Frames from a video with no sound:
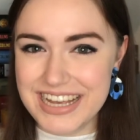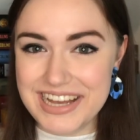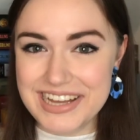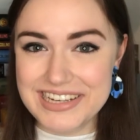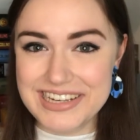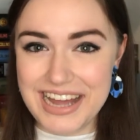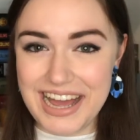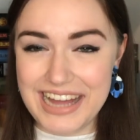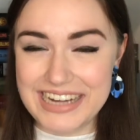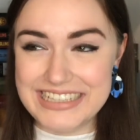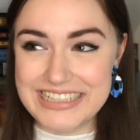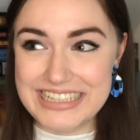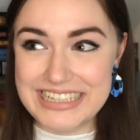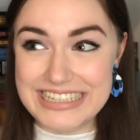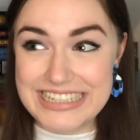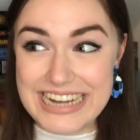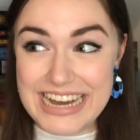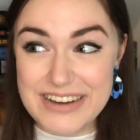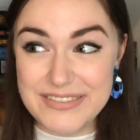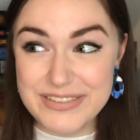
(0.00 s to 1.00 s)
and I
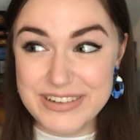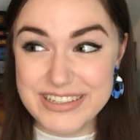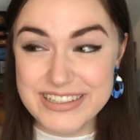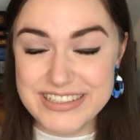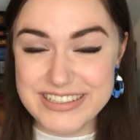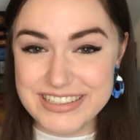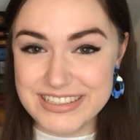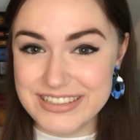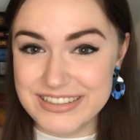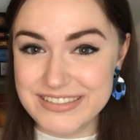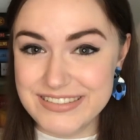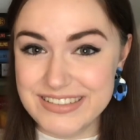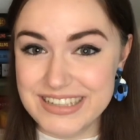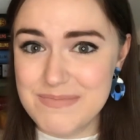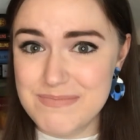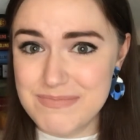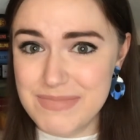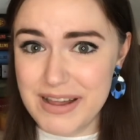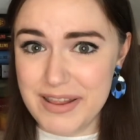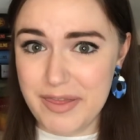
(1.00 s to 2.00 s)
never do
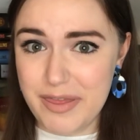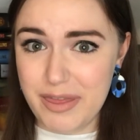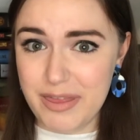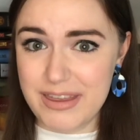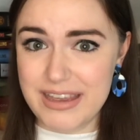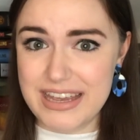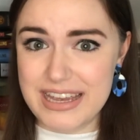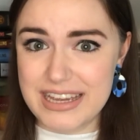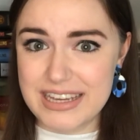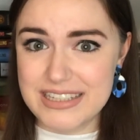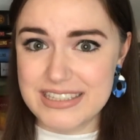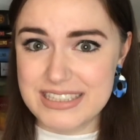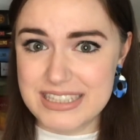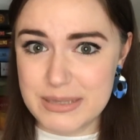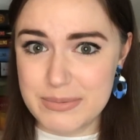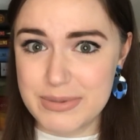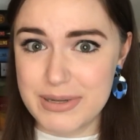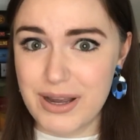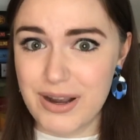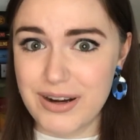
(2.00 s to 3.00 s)
monthly
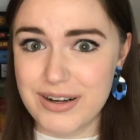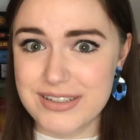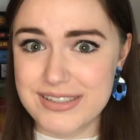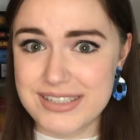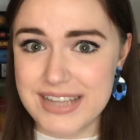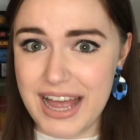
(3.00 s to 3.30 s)
TBRs.